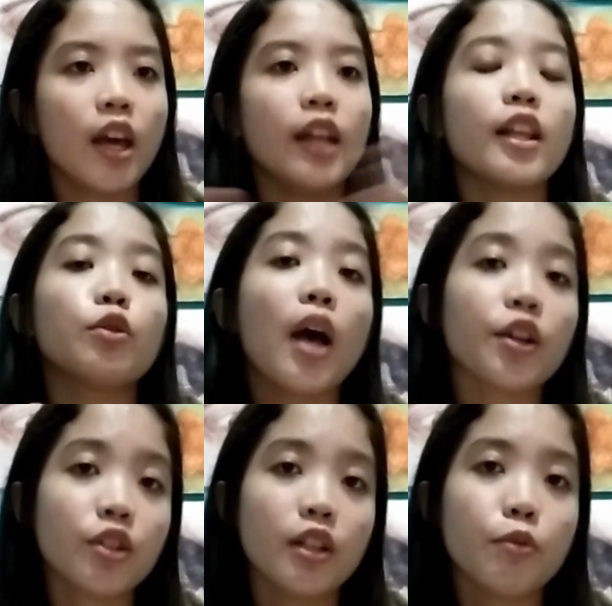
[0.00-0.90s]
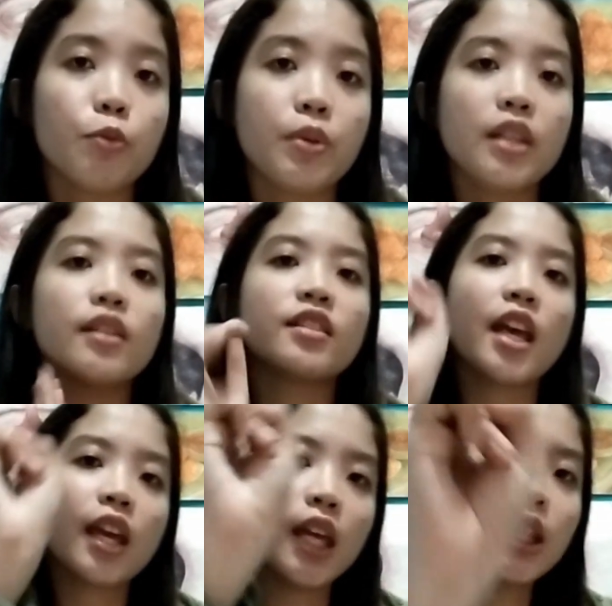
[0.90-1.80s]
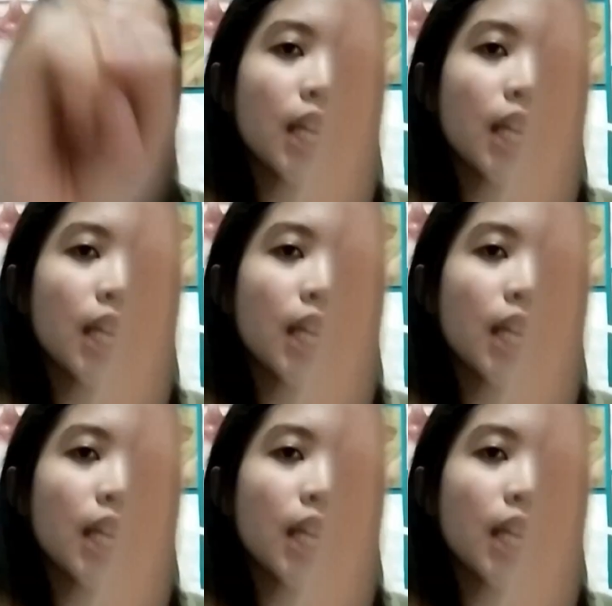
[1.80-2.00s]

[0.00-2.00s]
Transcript: and that actually would be the second